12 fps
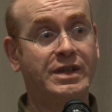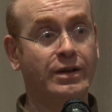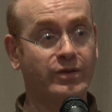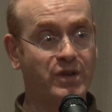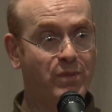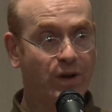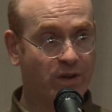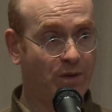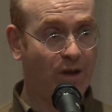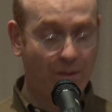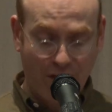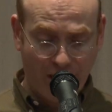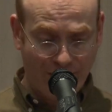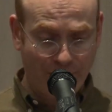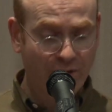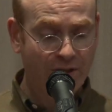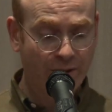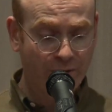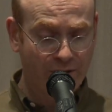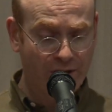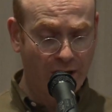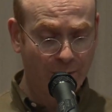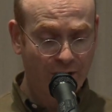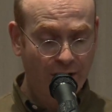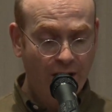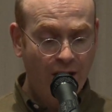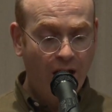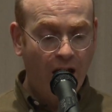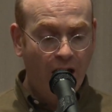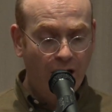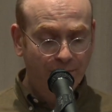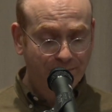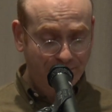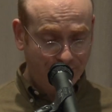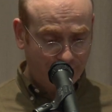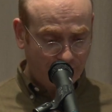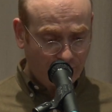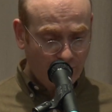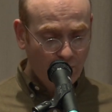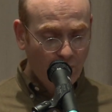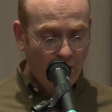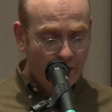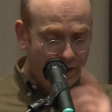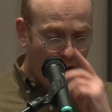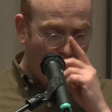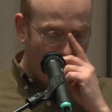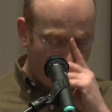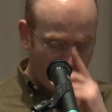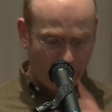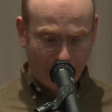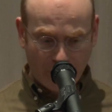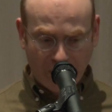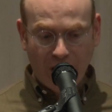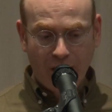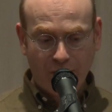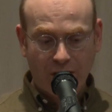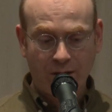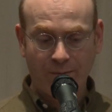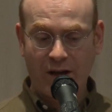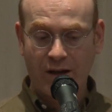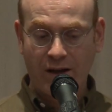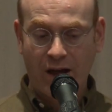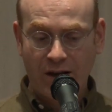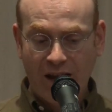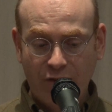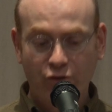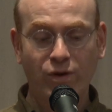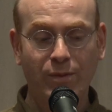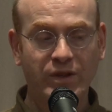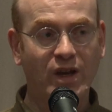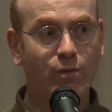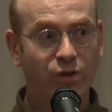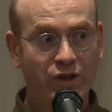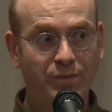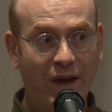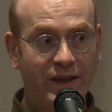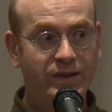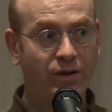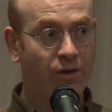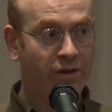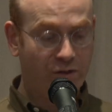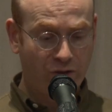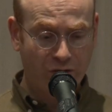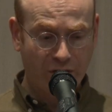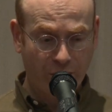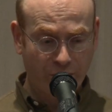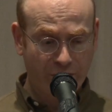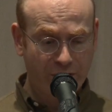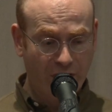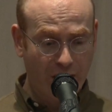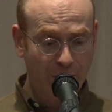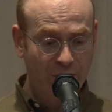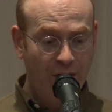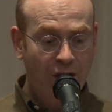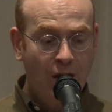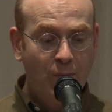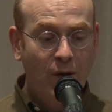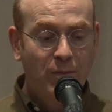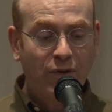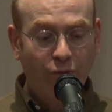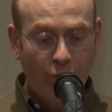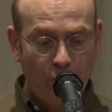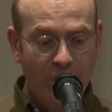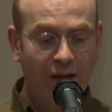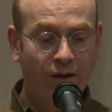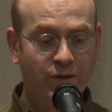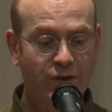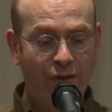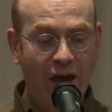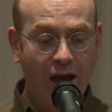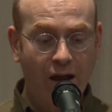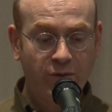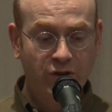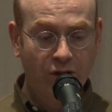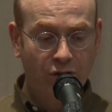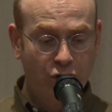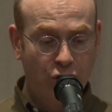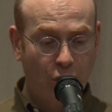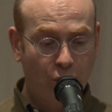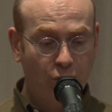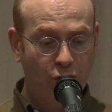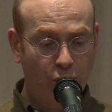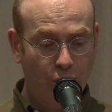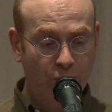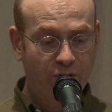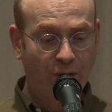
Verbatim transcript: singleton because I'm, I'm, playing around with singleton types. Um, so I, we're, we're going to have a, um, a, natural number type which is based on integer singleton types. But before we get onto that, I'm just going to show you